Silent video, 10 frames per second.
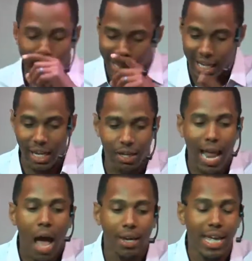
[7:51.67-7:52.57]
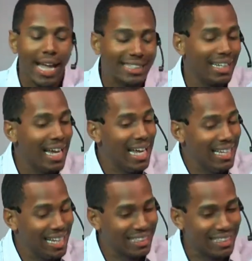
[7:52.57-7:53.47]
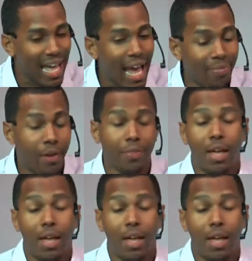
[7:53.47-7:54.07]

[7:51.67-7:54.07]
But here now he has an understanding